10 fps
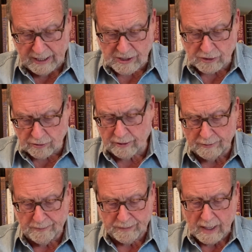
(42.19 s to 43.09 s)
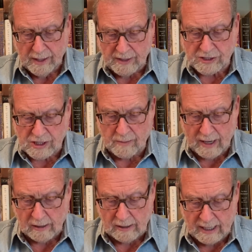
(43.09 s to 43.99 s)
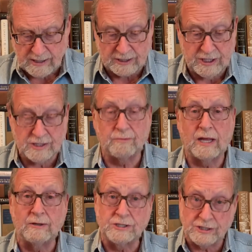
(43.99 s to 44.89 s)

Is it true that some airlines, and by the way,